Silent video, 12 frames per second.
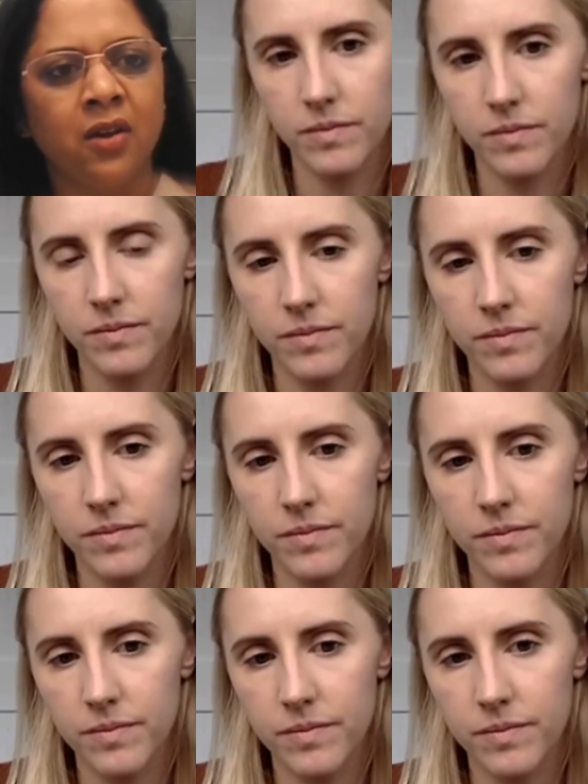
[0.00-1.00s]

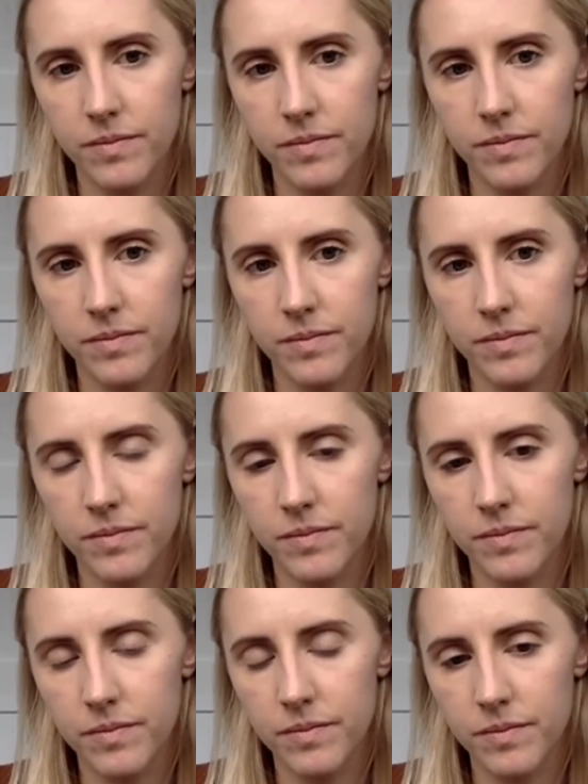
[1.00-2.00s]
authentication for someone to be
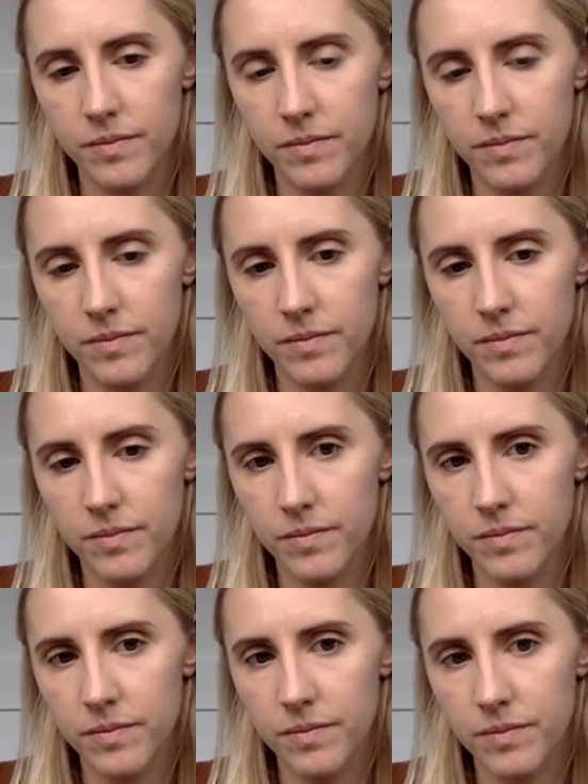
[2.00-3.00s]
able to
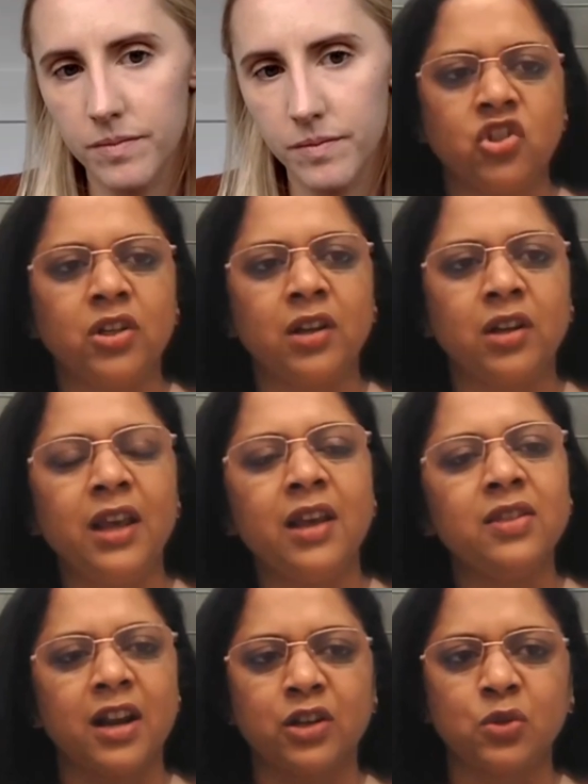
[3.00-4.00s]
transact
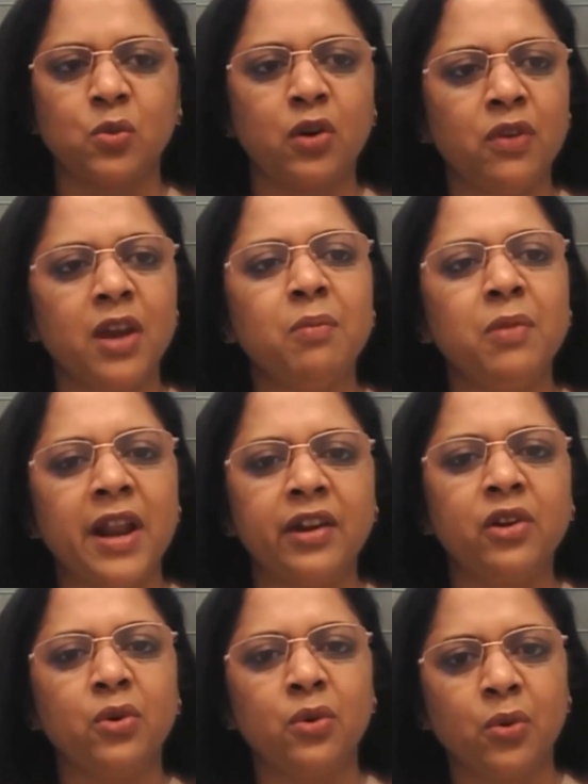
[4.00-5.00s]
digitally. And that's what we are
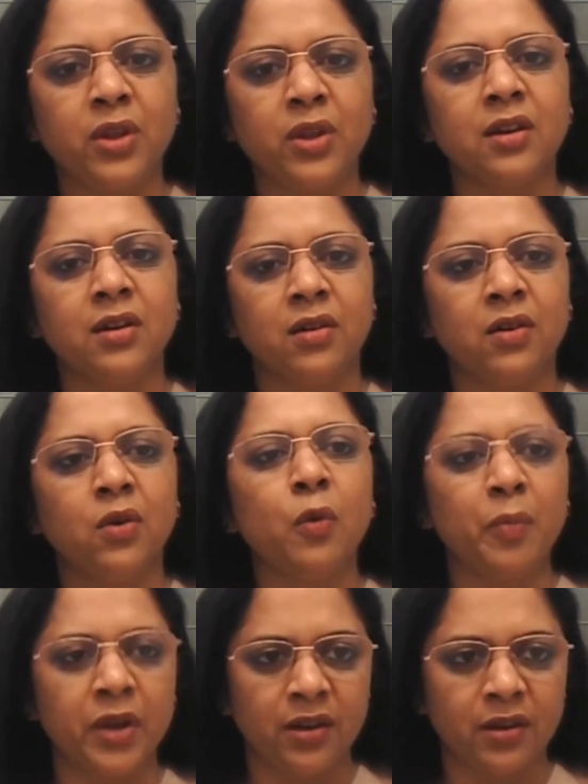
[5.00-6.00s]
planning to do in the
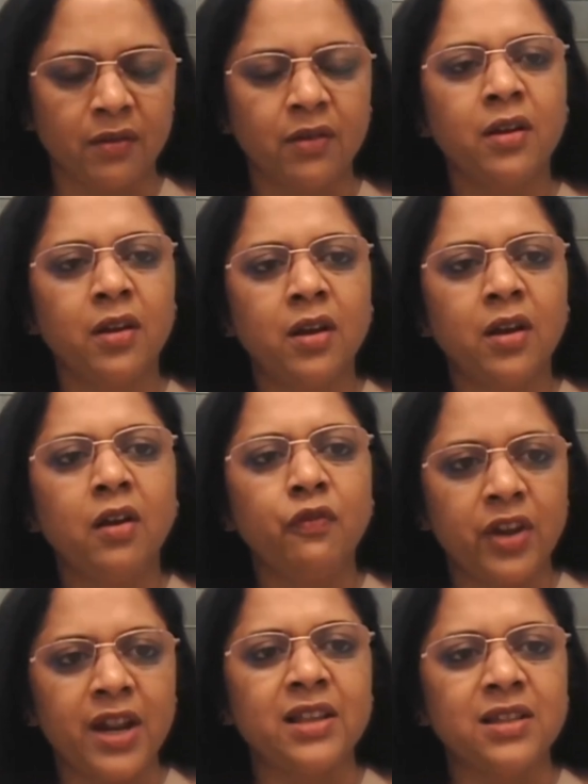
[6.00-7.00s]
open
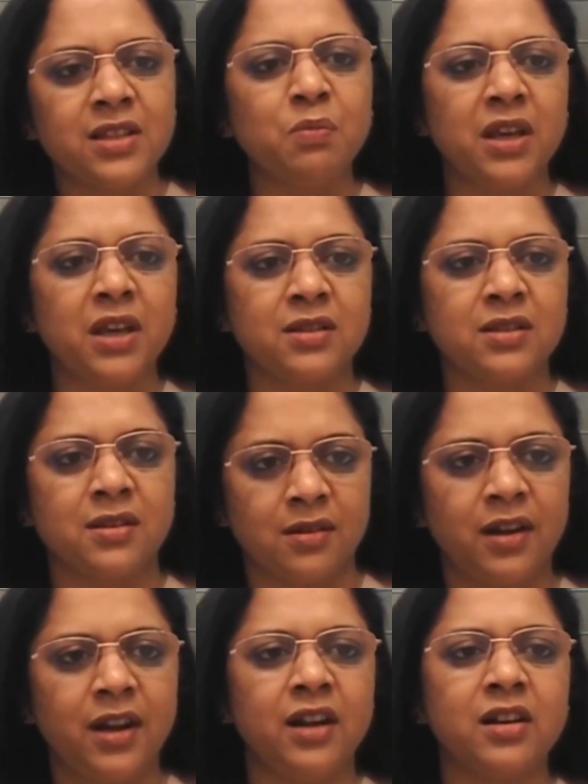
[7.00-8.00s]
finance space,
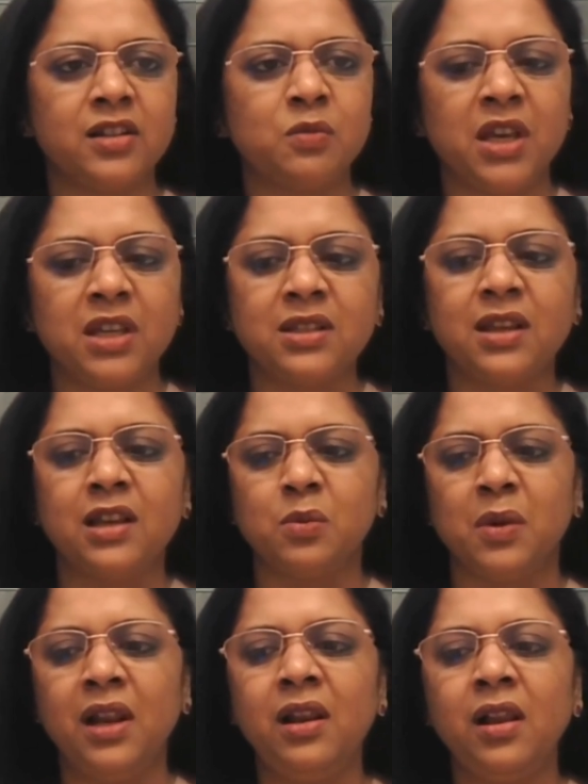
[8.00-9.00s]
data space as
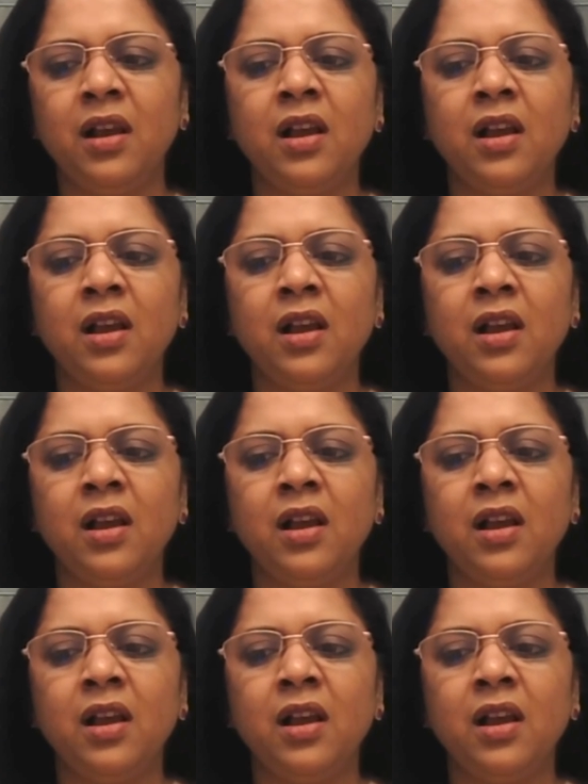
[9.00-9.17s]
well.